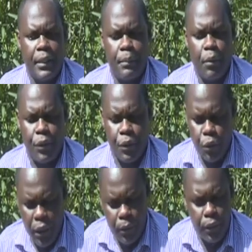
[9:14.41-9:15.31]
both
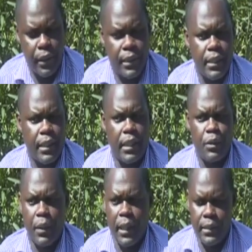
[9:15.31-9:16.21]
soil-borne diseases as
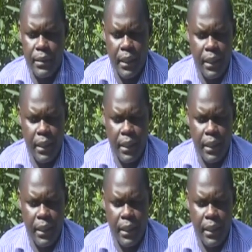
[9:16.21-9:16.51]
well as